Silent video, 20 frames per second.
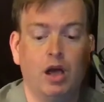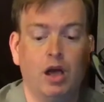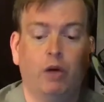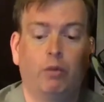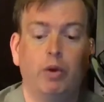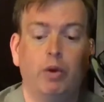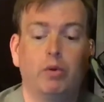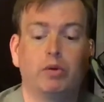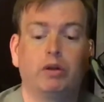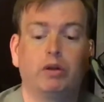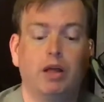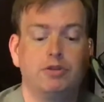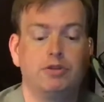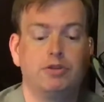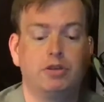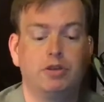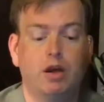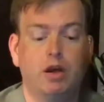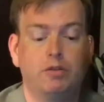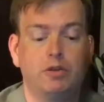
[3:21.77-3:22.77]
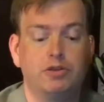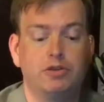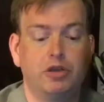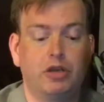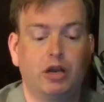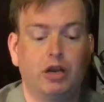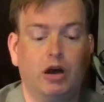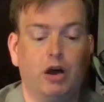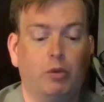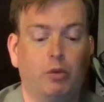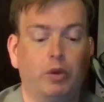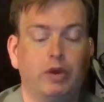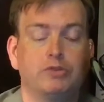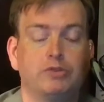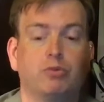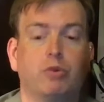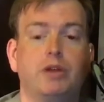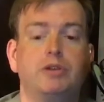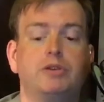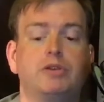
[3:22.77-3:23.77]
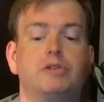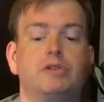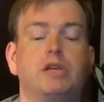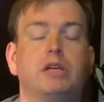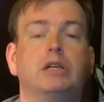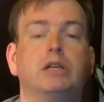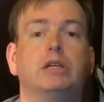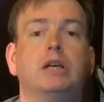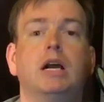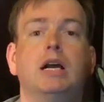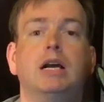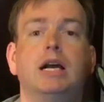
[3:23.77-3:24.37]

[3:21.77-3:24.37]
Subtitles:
we want to let you know that you can always reach us here